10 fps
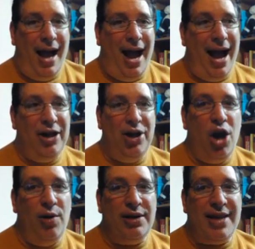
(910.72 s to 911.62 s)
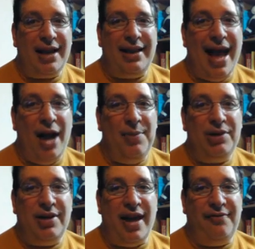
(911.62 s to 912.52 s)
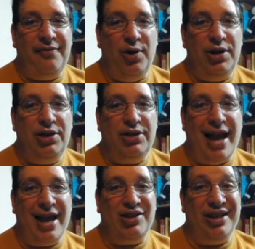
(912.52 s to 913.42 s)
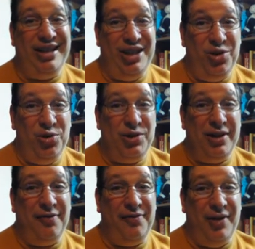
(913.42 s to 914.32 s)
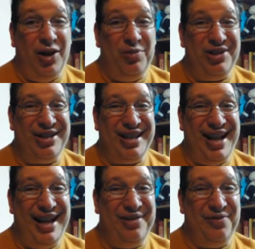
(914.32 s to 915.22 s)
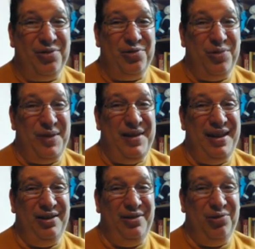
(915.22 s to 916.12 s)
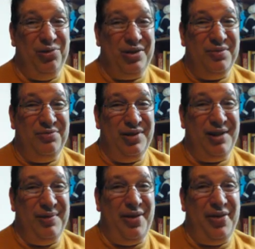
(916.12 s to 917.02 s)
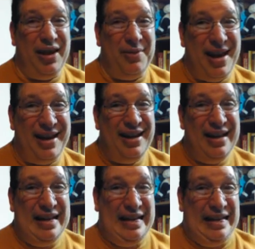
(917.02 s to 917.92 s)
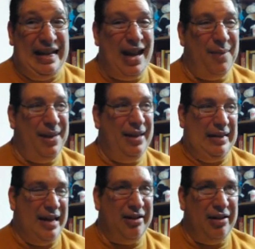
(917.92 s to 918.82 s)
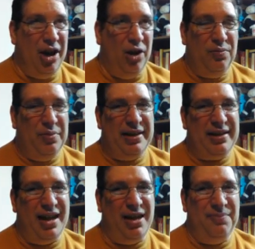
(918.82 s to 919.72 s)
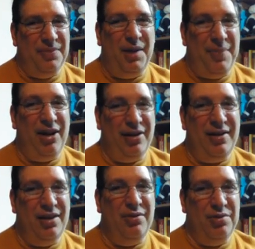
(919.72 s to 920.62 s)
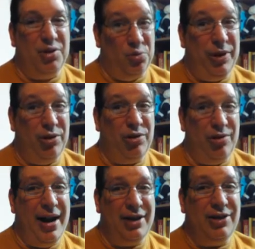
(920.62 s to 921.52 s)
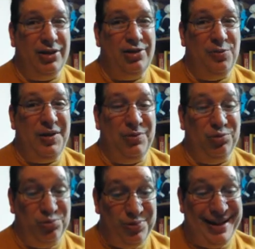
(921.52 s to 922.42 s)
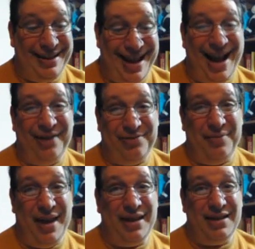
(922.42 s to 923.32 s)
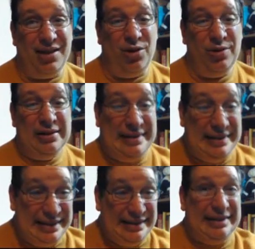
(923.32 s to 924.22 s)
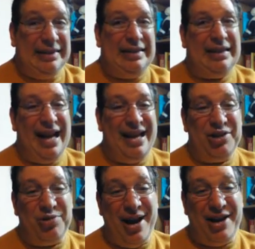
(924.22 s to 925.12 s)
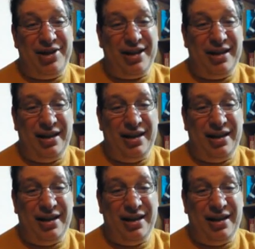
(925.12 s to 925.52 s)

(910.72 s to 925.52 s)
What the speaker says: I don't know exactly how much of that footage is actually used in the film, which is kind of creepy and gruesome, really, when you think about it. I mean, I don't know, but apparently there was a real crash and 2 people really died from that. So, kind of tragic.